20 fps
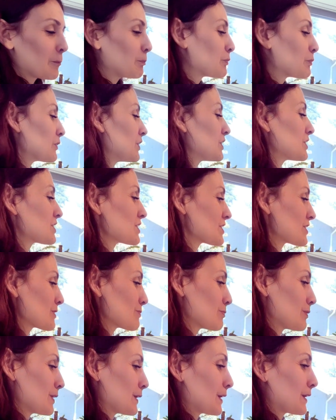This is a
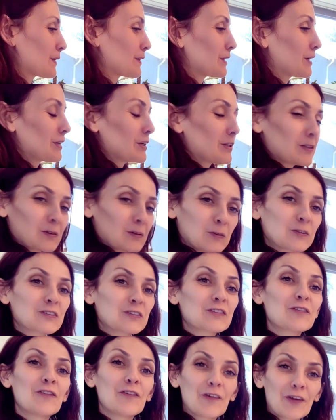plant that
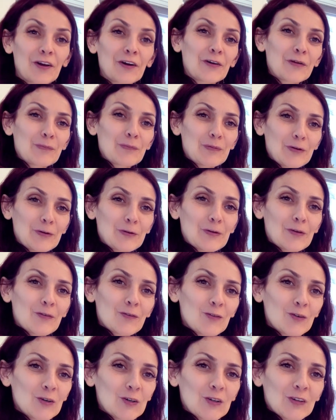looks very
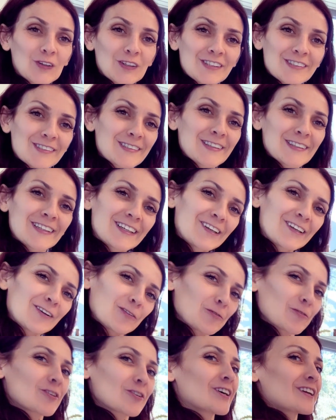beautiful. It's like you
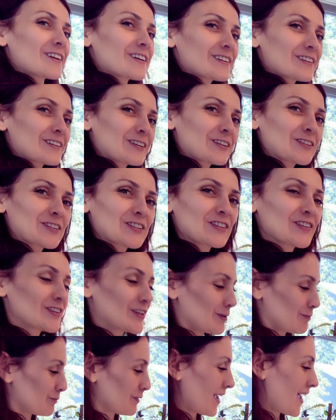look at it and you see
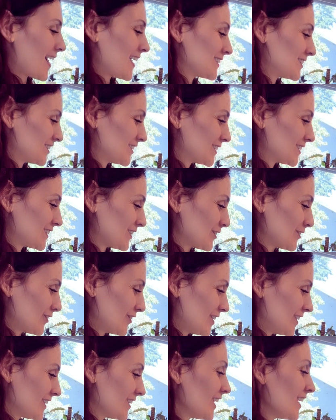the majesty of
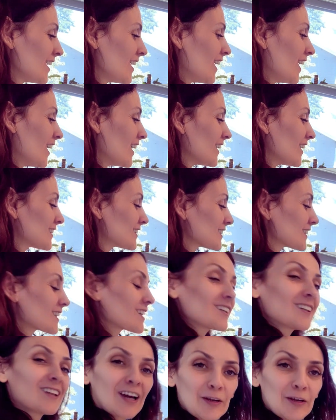it. It's a
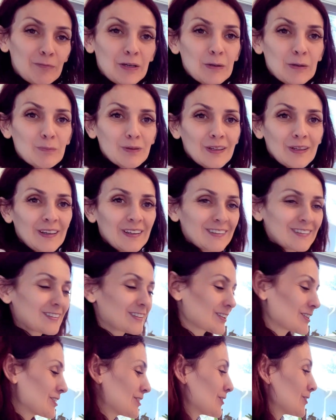climbing plant,
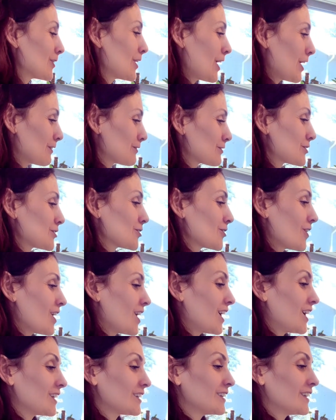so you'll have to
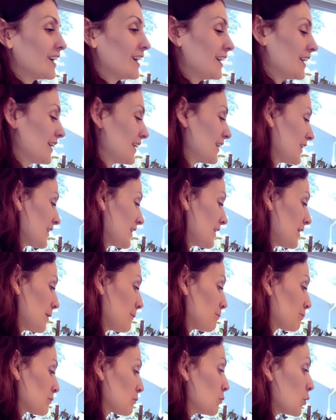add
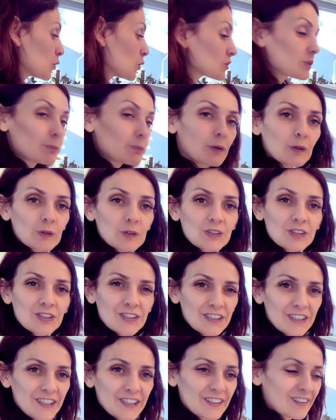a moss pole to
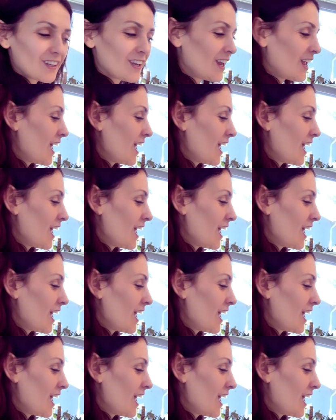it.